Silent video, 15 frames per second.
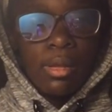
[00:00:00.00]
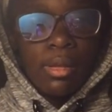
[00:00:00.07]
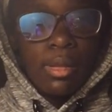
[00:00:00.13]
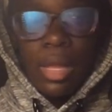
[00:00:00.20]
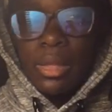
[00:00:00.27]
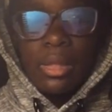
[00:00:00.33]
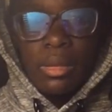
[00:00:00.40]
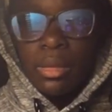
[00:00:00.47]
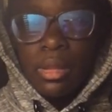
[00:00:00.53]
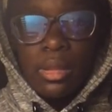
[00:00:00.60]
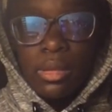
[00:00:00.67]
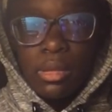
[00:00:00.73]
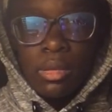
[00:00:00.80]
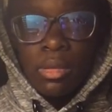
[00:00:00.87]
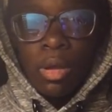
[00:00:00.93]
that
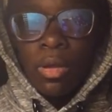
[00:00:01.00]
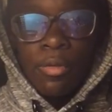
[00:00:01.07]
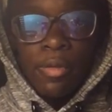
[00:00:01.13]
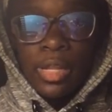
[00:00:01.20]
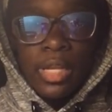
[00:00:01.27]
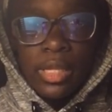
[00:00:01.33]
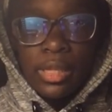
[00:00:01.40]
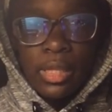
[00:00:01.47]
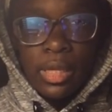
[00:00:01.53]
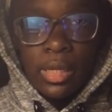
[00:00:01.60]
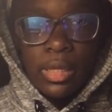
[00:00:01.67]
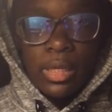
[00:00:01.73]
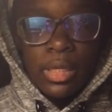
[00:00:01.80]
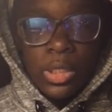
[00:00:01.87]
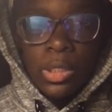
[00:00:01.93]
doesn't solve
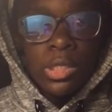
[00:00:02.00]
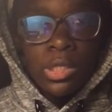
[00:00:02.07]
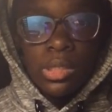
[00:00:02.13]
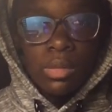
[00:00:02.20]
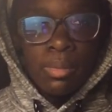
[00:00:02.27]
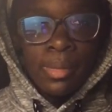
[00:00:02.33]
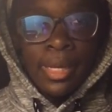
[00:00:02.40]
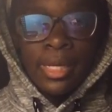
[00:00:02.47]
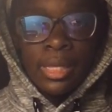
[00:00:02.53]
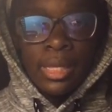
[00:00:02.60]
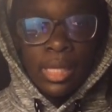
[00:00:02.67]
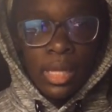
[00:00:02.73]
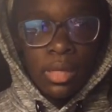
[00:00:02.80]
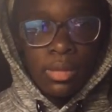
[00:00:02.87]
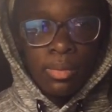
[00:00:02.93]
anything. It just makes
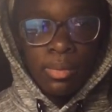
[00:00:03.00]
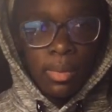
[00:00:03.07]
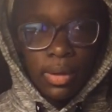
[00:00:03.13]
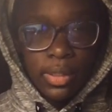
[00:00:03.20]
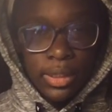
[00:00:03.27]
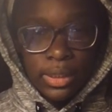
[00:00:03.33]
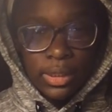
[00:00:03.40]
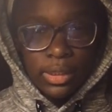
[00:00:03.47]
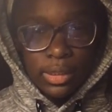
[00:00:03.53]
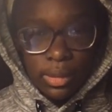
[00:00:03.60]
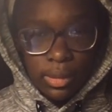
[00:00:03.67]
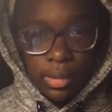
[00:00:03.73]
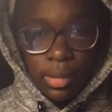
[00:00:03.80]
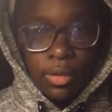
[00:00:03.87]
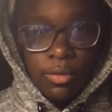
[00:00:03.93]
things worse
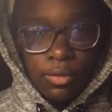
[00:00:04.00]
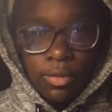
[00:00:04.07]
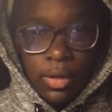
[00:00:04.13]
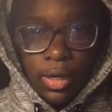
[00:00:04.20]
for